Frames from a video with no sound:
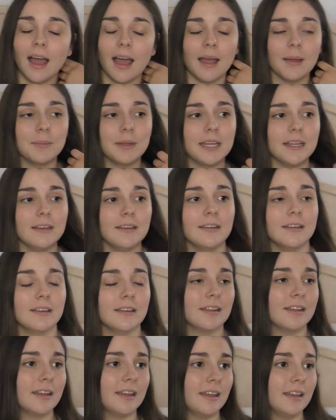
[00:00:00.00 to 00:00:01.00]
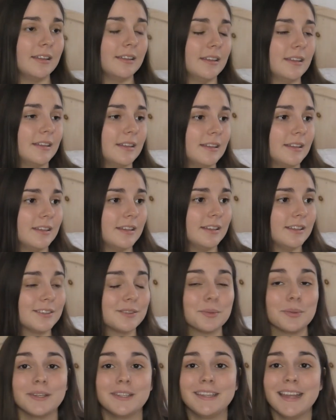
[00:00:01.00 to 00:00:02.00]
I mean,
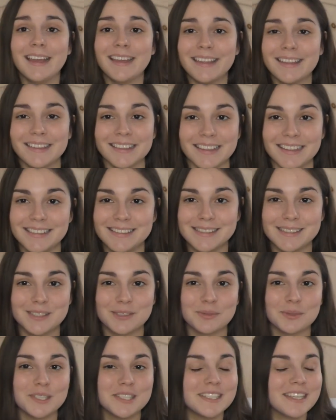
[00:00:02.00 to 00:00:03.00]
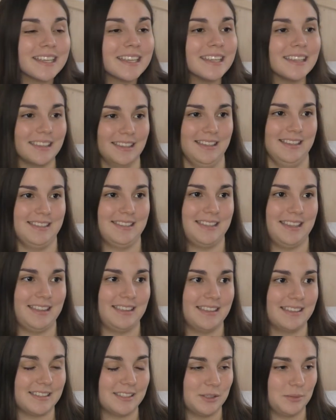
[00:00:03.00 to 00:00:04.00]
it's ridiculous. It's ridiculous
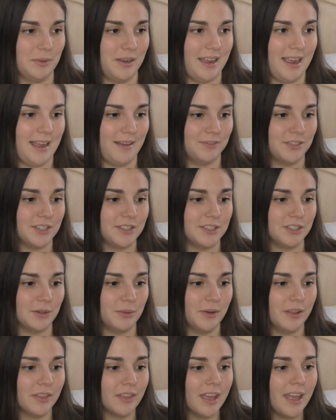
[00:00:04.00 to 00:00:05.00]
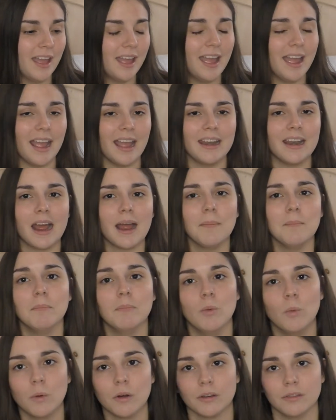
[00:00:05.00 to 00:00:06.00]
that this is what I have to deal with. And I
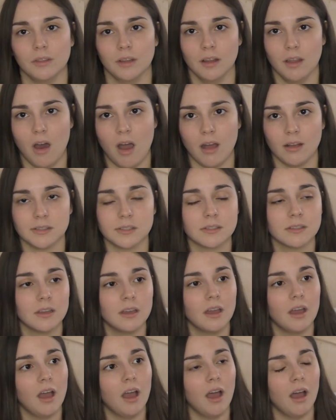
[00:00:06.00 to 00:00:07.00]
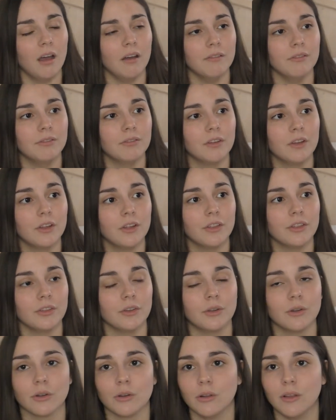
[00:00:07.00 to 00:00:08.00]
mourn the loss of
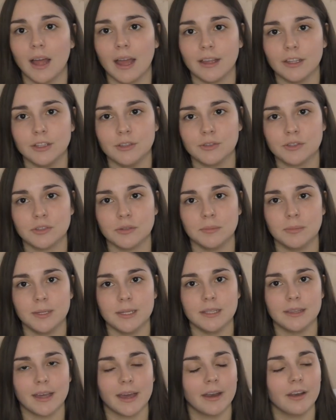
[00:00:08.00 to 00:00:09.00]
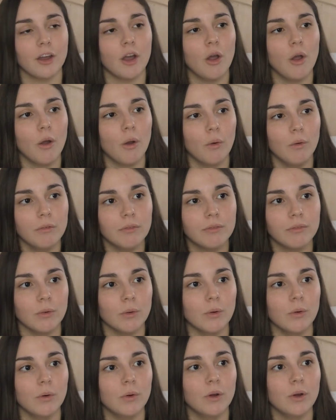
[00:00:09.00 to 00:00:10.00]
the girl I used to be, that
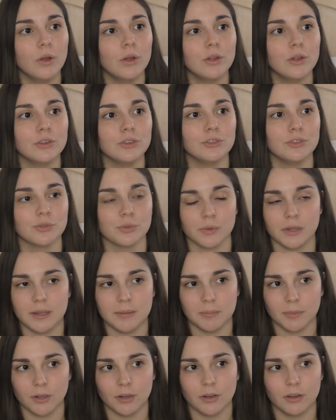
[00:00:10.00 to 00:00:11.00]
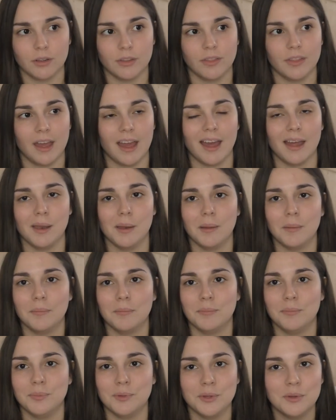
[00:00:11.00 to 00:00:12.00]
hopeful dreamer, that
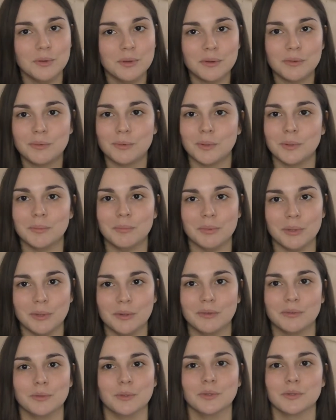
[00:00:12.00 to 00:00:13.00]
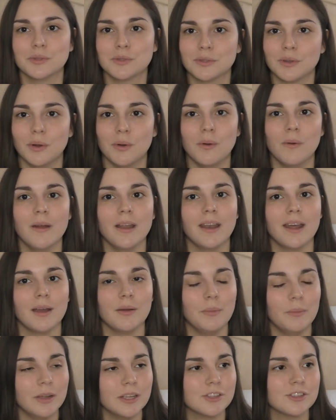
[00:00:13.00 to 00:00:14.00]
beautiful, beautiful soul. And
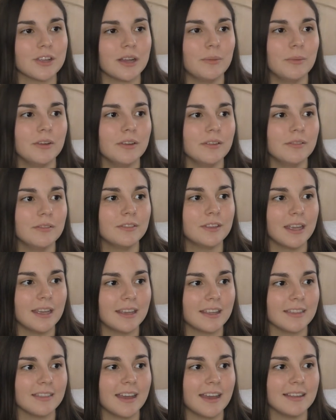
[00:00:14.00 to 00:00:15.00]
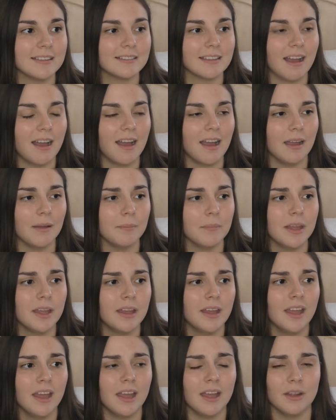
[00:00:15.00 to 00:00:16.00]
I wish I would have taken that time
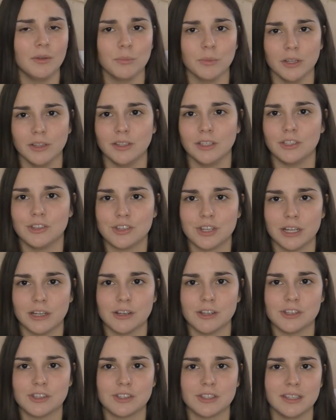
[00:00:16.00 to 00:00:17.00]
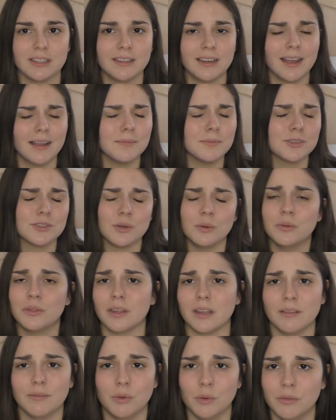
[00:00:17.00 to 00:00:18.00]
and really cherished it. And I'm so
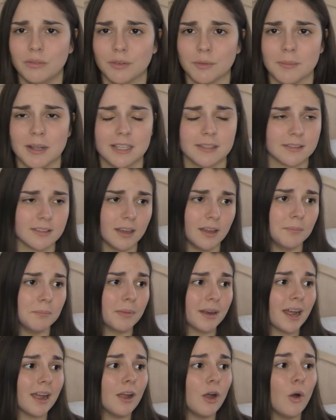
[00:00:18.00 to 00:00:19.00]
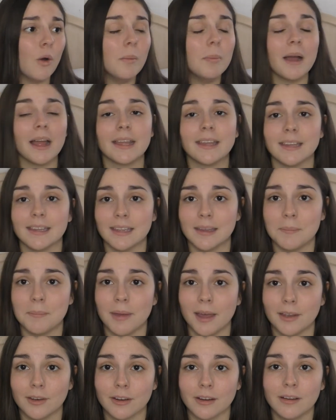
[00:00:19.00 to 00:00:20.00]
thankful for my son, but I hope I can get
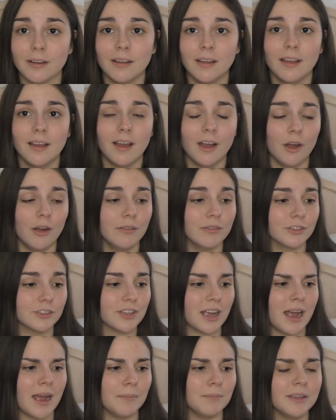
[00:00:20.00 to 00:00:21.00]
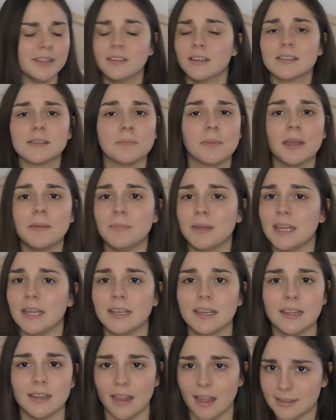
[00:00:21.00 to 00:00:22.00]
better over time. It doesn't make me
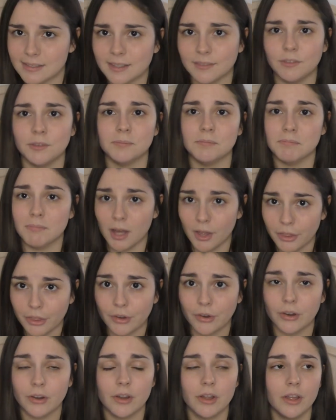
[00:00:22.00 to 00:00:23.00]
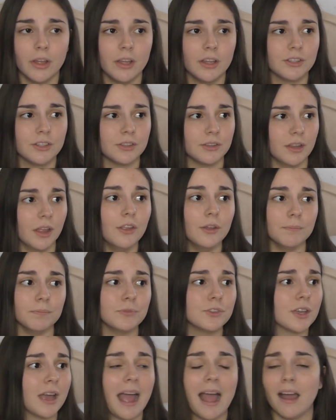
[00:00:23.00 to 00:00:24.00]
any less of a mother
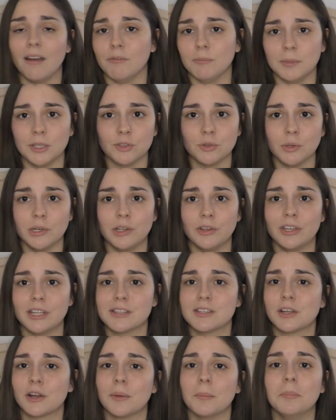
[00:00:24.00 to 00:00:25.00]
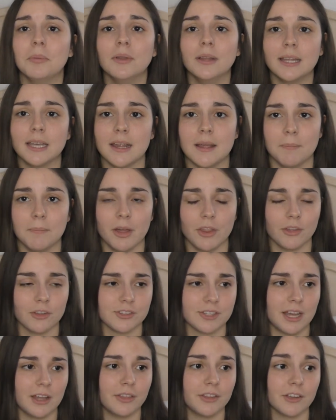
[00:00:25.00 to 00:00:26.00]
to have mental illness. There are plenty of
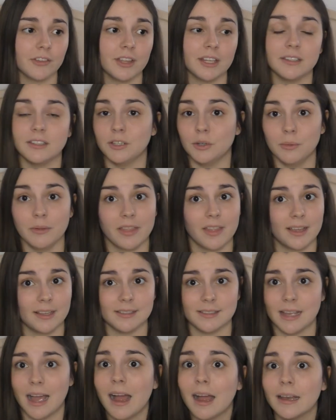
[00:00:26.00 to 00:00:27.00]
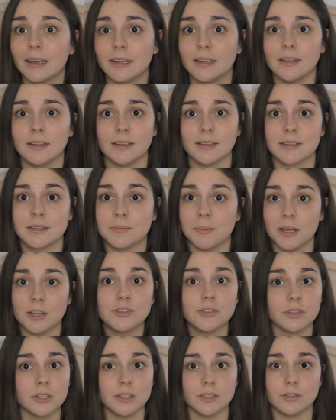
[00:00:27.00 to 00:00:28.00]
mothers out there that deal with anxiety,
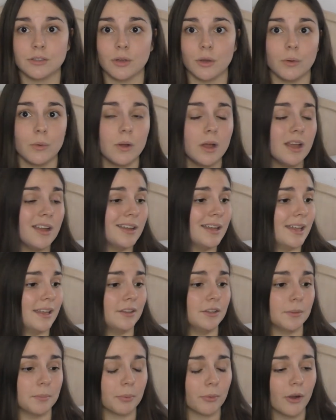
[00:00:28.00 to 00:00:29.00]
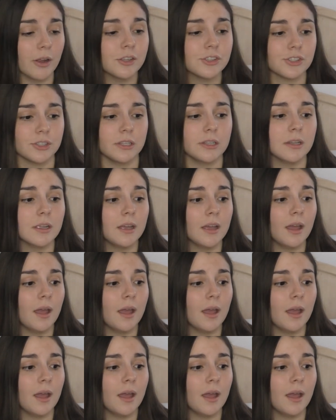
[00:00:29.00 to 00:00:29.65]
especially so, and depression.